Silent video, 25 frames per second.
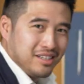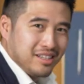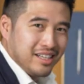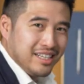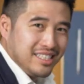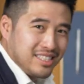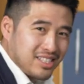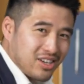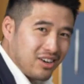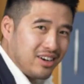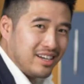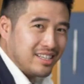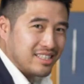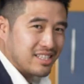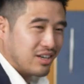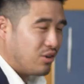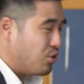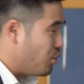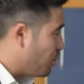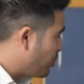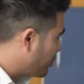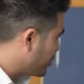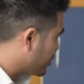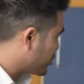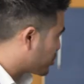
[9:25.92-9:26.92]
These guys are
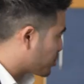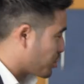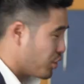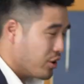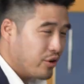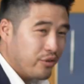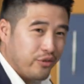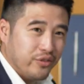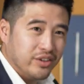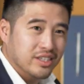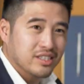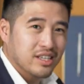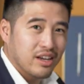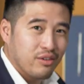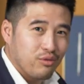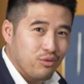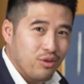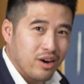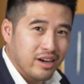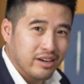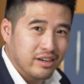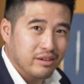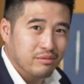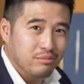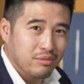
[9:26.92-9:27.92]
all the trophies I've
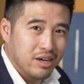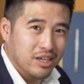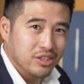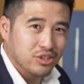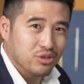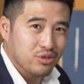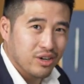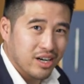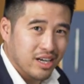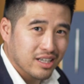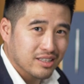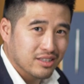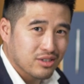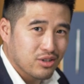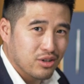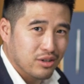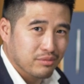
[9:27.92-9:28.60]
won in martial arts